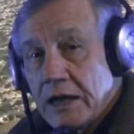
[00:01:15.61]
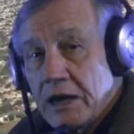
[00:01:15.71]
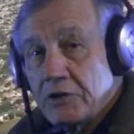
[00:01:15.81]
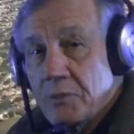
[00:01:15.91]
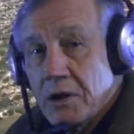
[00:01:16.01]

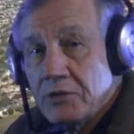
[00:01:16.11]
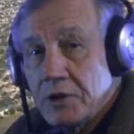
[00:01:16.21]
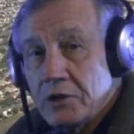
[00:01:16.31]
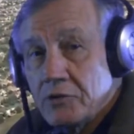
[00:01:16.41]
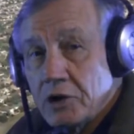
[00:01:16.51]
Last
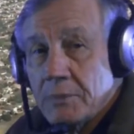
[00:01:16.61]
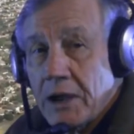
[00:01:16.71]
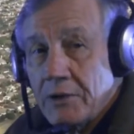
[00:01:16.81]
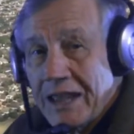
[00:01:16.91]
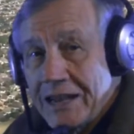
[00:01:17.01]
month, it took
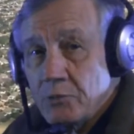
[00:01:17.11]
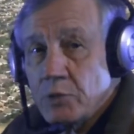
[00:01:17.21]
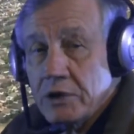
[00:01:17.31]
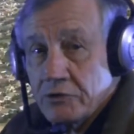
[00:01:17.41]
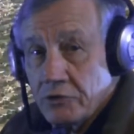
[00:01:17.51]
about
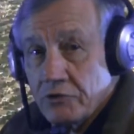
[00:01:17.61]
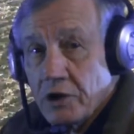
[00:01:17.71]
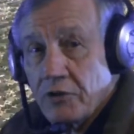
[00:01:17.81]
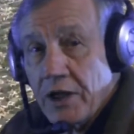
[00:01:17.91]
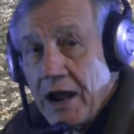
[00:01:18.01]
eight weeks to
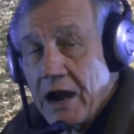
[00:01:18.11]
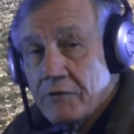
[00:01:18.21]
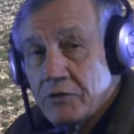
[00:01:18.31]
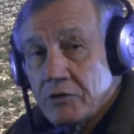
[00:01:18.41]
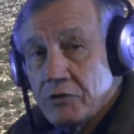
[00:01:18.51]
sell the
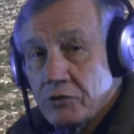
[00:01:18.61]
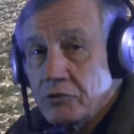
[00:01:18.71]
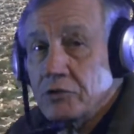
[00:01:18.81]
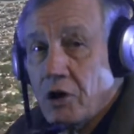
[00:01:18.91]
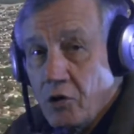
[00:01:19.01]
average
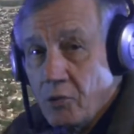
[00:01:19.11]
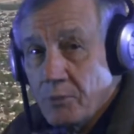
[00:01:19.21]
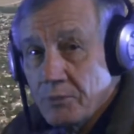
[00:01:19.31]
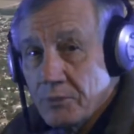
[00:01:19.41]
Houston home,